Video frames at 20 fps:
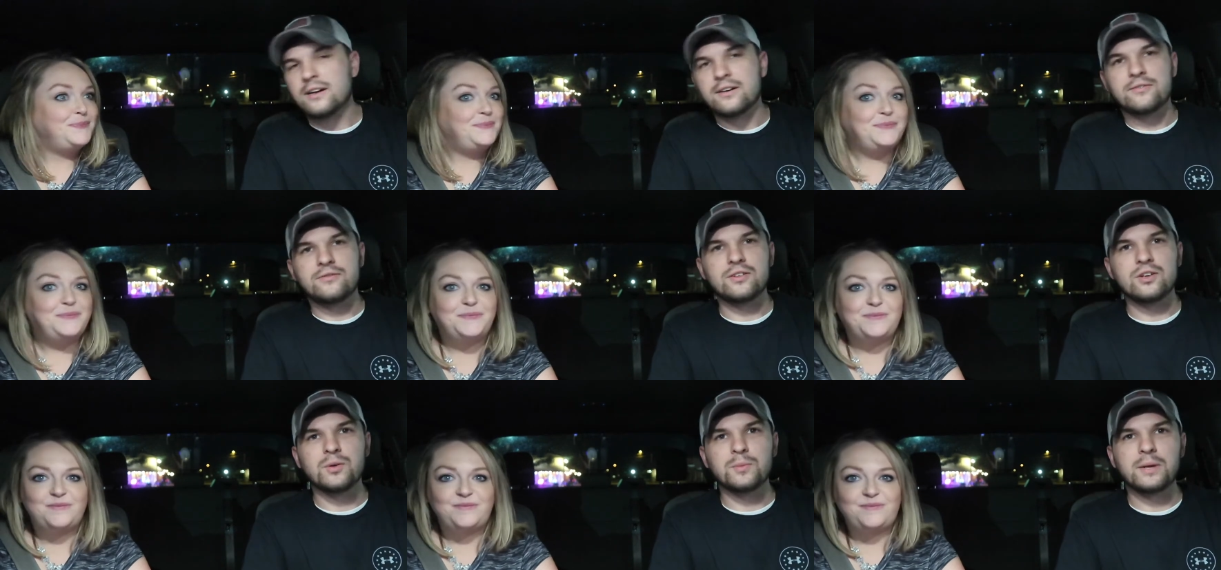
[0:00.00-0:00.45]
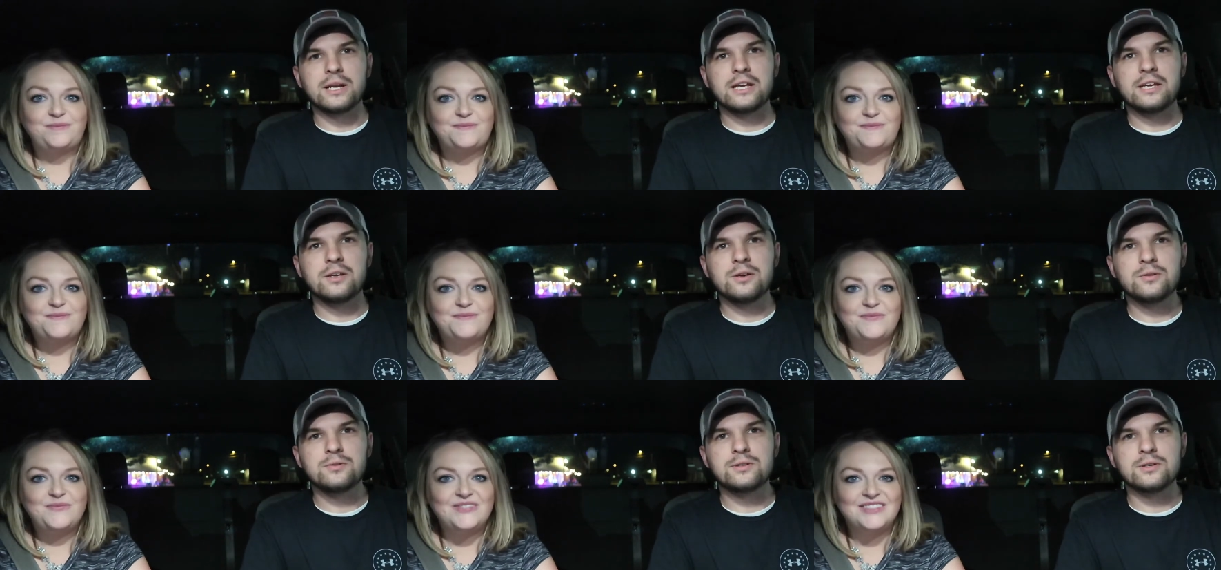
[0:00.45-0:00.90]
Speaker 1: uh, film
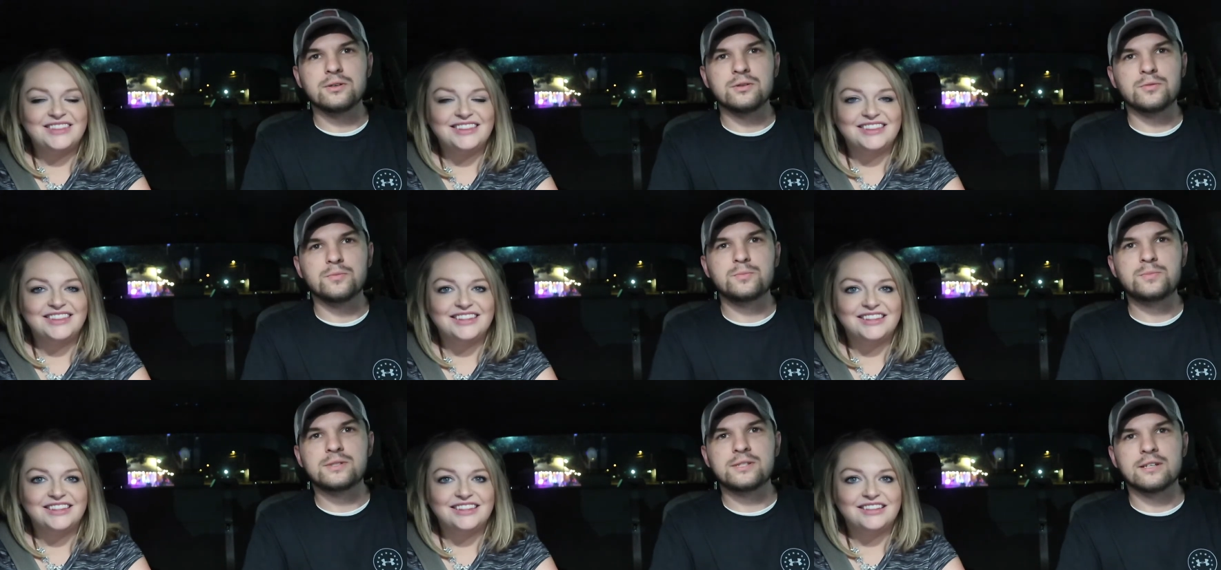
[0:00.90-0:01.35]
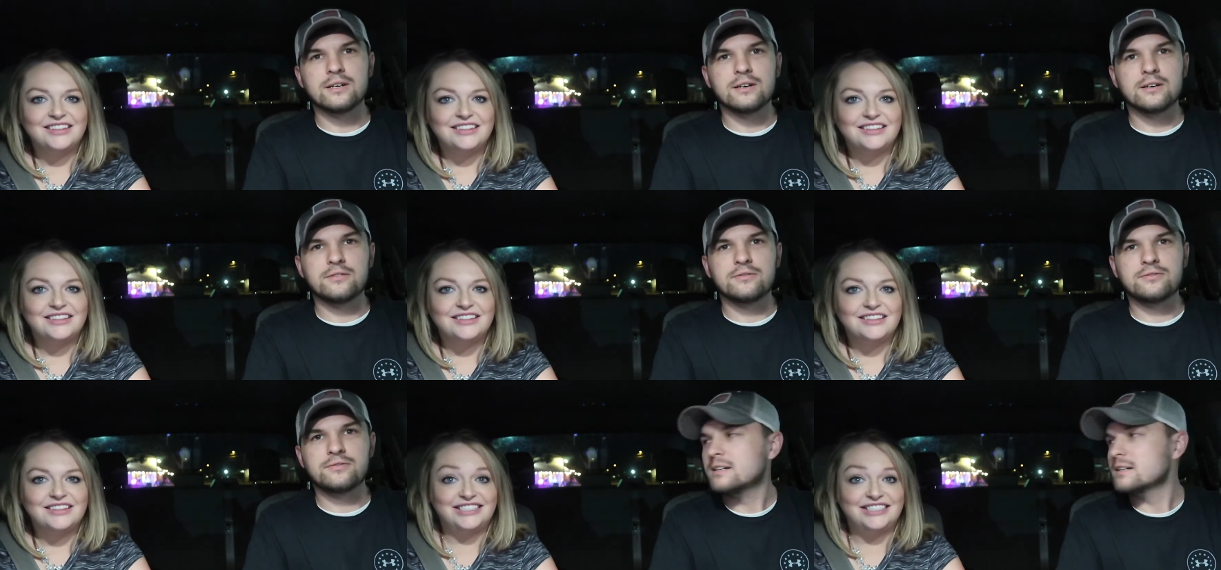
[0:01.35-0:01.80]
any YouTube
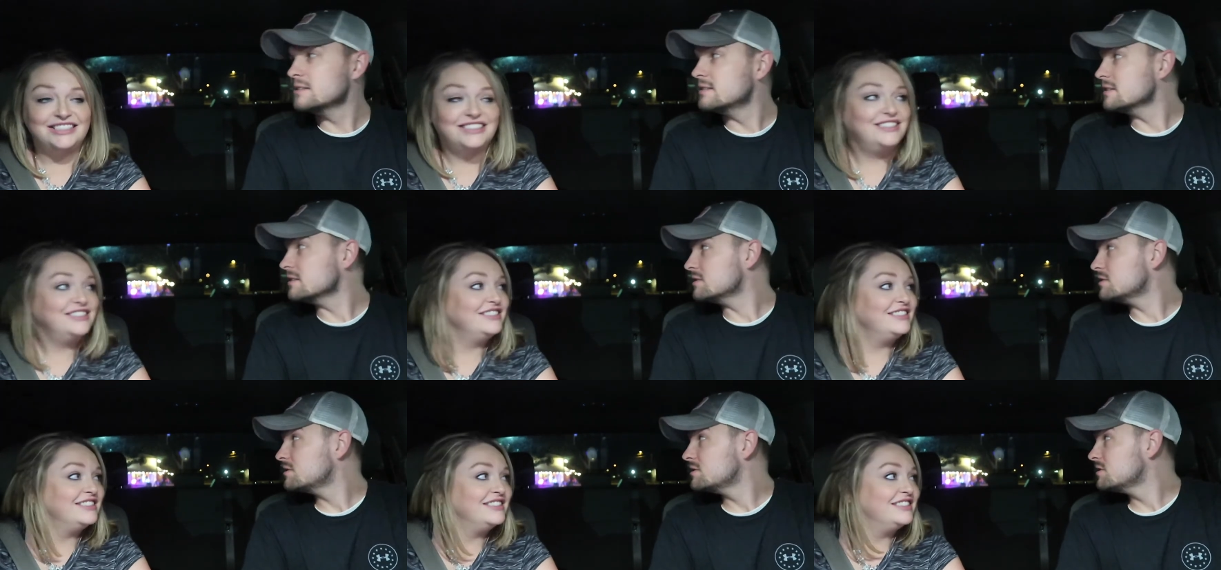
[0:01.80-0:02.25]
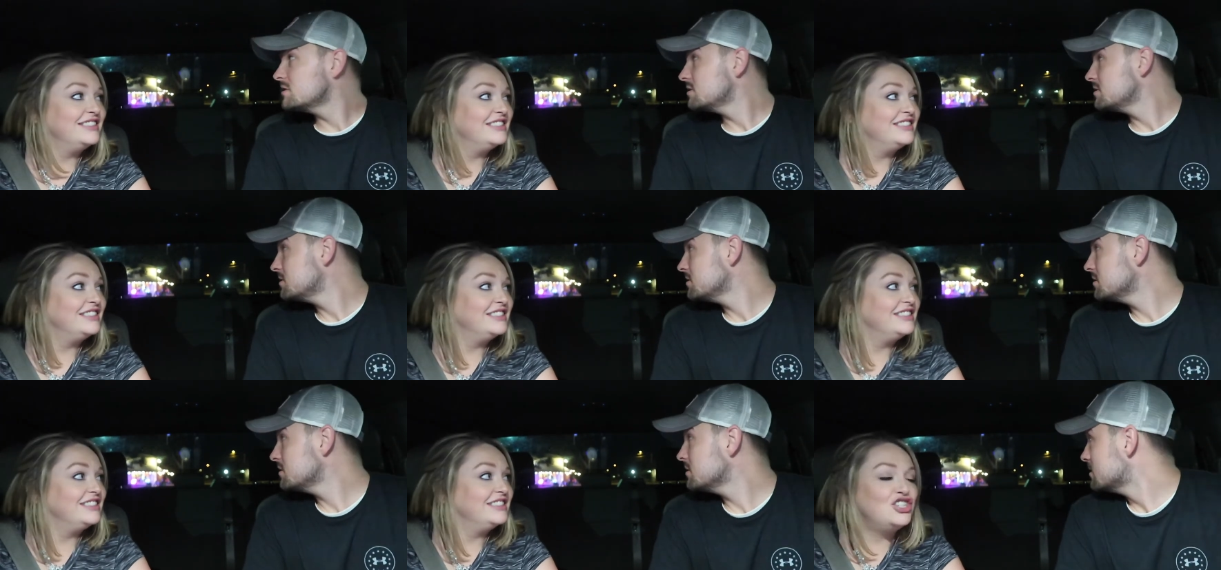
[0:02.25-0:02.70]
stuff at
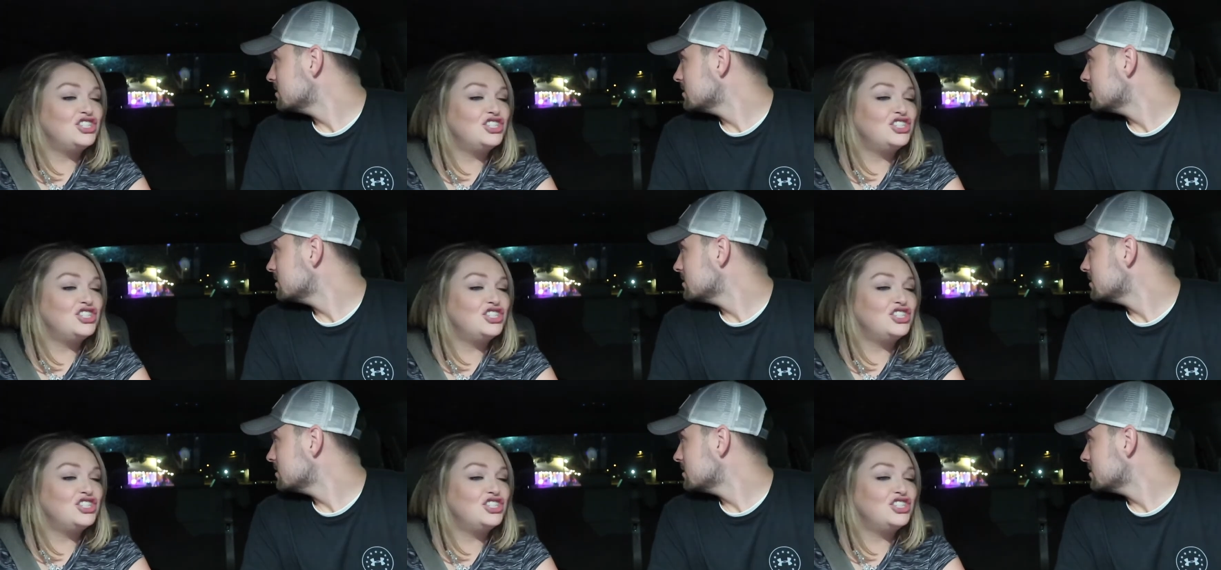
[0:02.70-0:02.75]
this